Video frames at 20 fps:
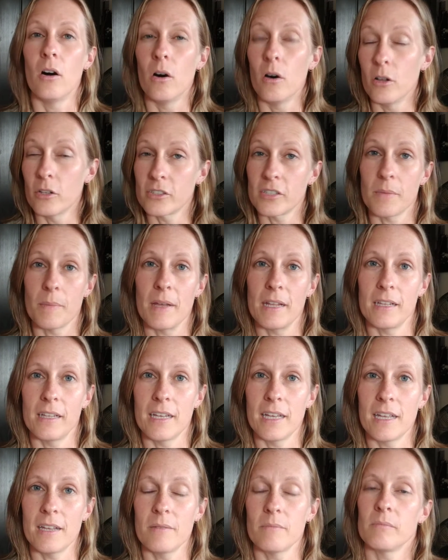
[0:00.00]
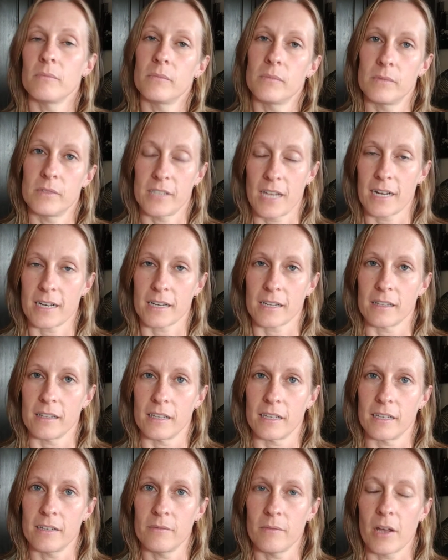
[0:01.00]
Ultimately,
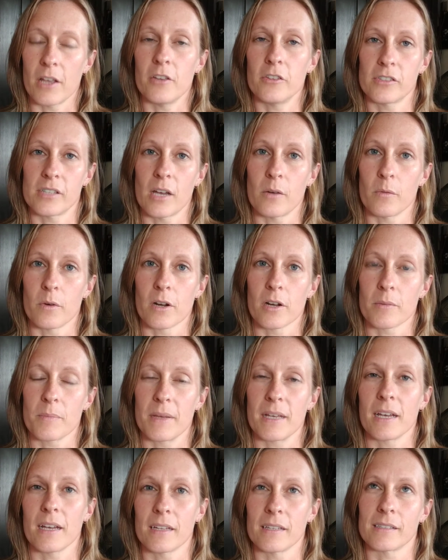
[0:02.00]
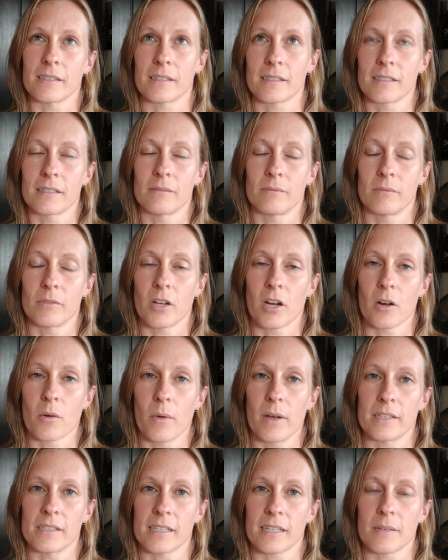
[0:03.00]
technically, I use that word because there are
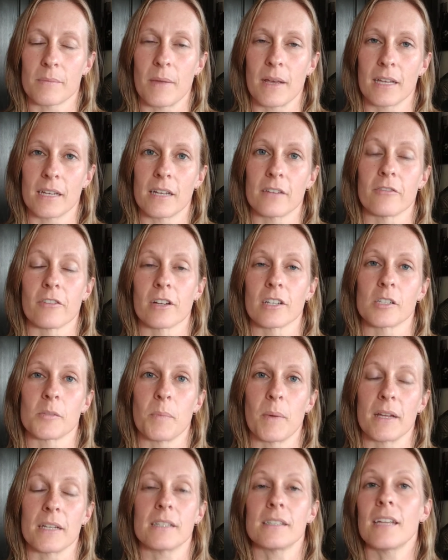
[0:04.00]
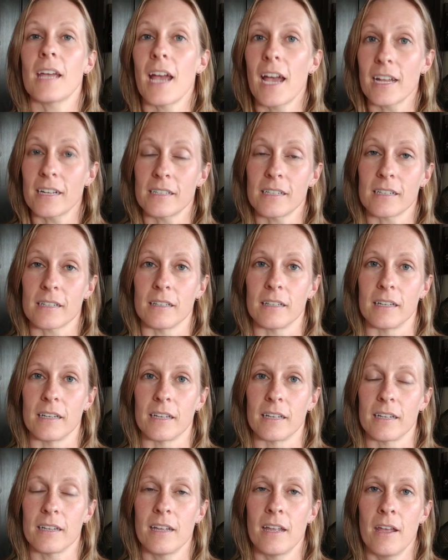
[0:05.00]
ways that can make a difference, but
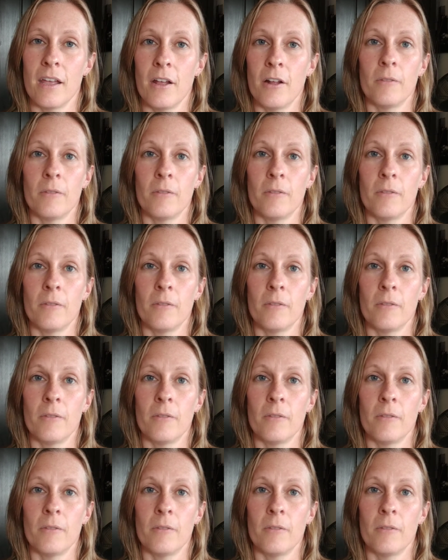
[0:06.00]
technically,